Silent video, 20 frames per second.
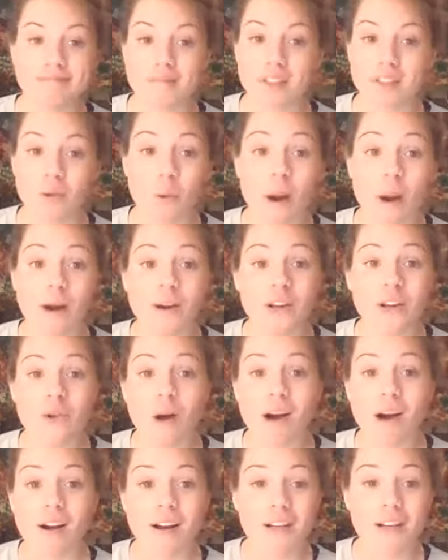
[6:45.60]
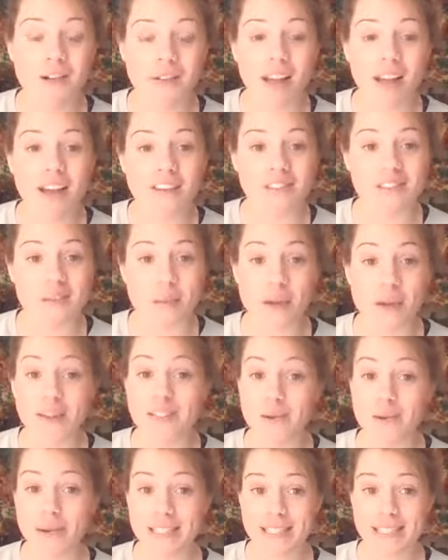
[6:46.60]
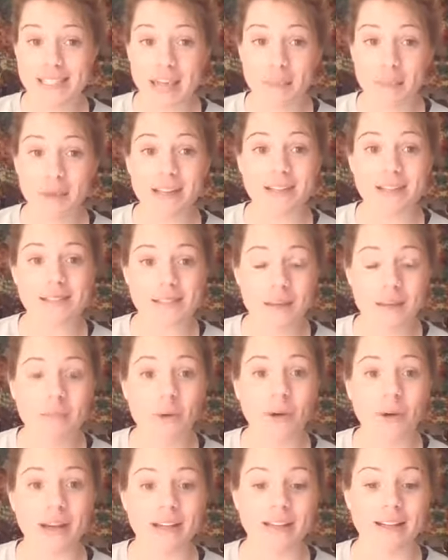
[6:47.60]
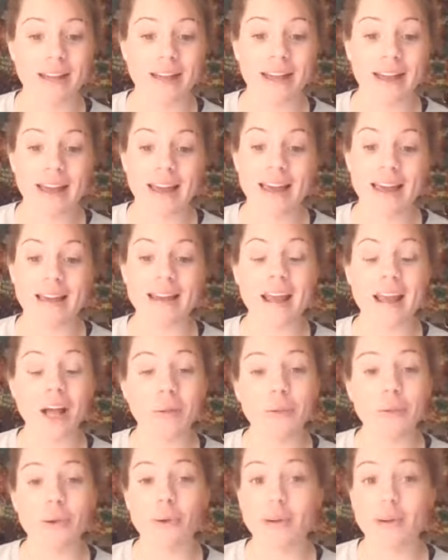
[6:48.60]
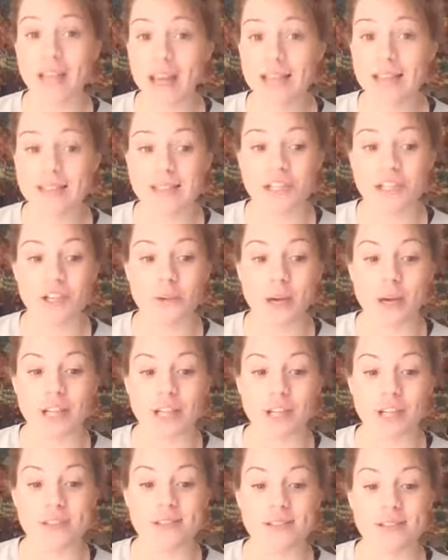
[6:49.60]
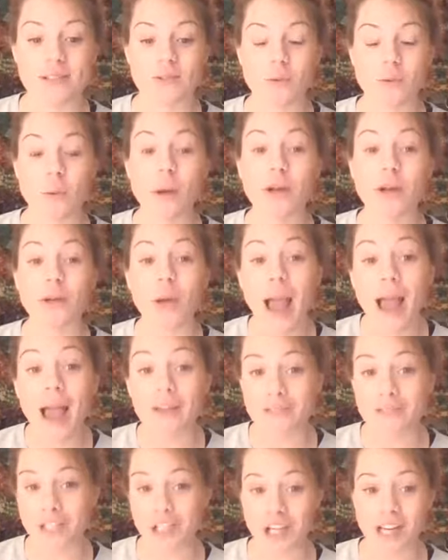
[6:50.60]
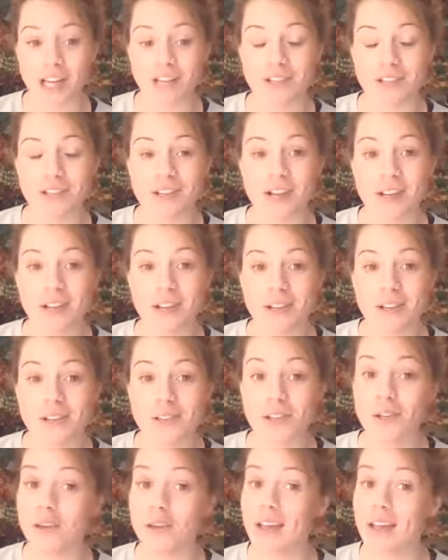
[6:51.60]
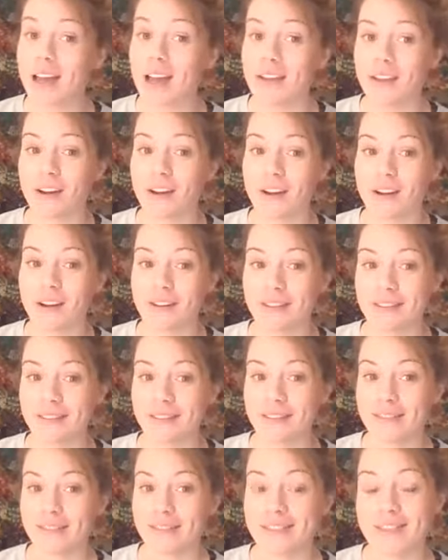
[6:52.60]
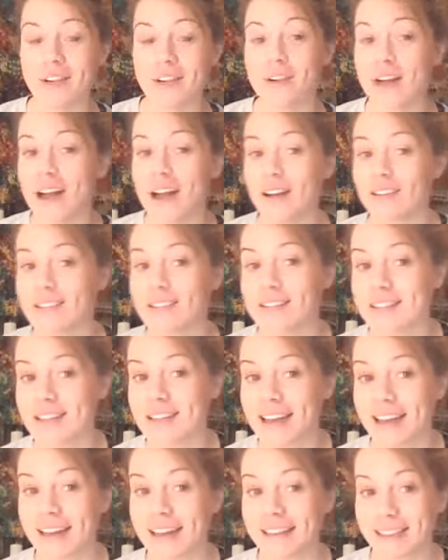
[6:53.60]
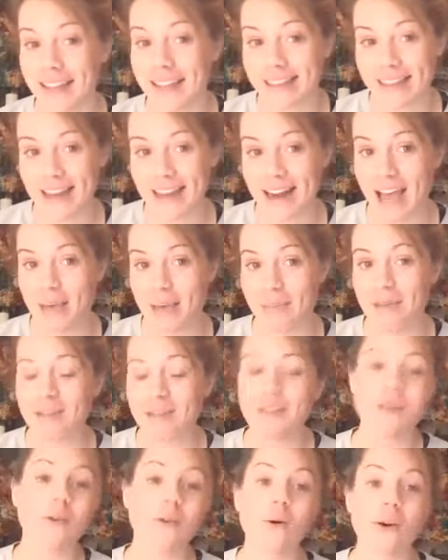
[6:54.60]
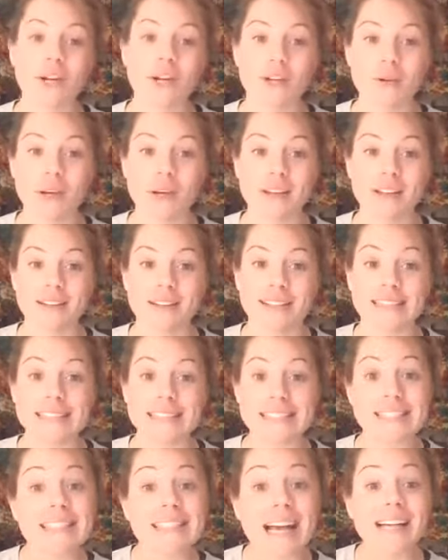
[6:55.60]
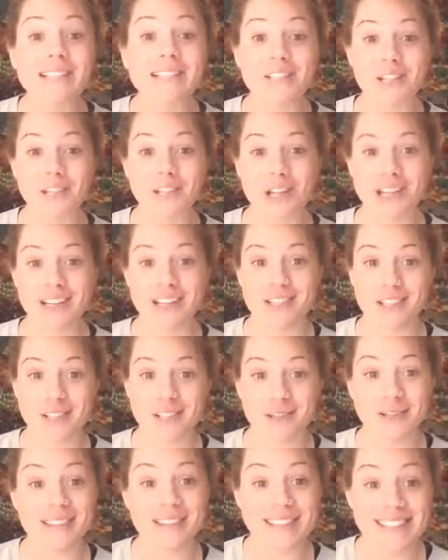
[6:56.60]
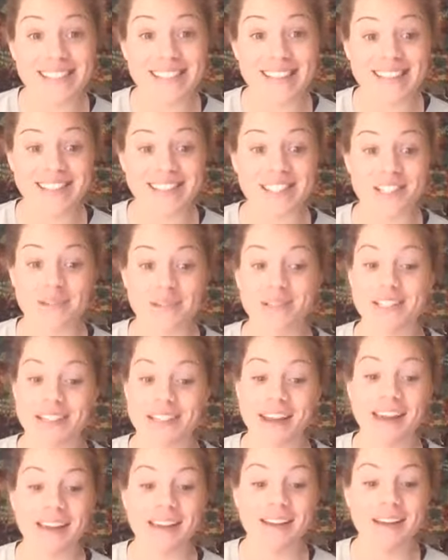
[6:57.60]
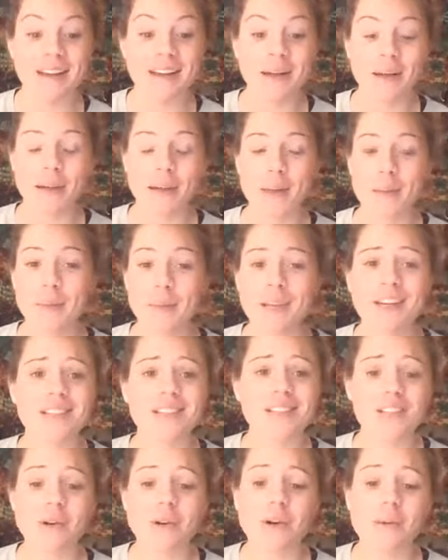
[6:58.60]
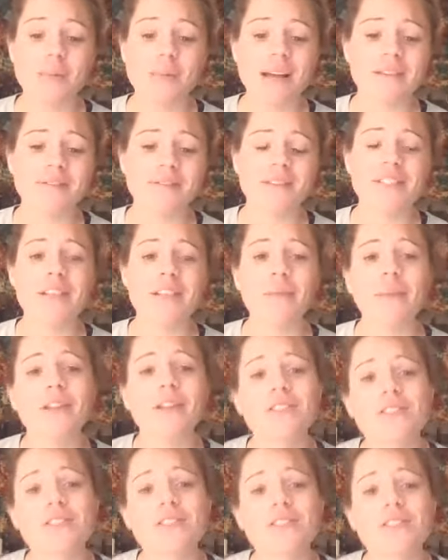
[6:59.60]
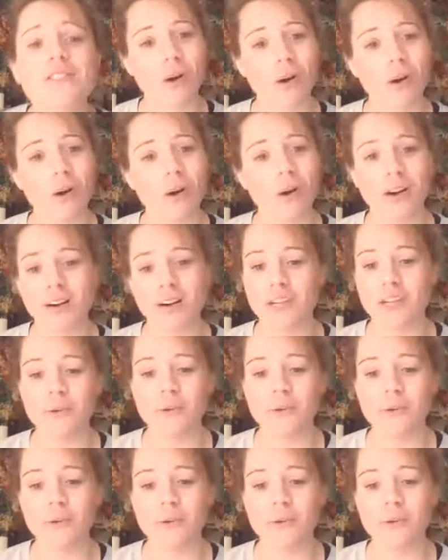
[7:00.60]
where you are in your life. Spirit's going to step in at some point and help create situations where you have to change. So you can either sit around and let that happen, or you can decide to change, and you can decide to do it today. Because you were meant for something so much more. You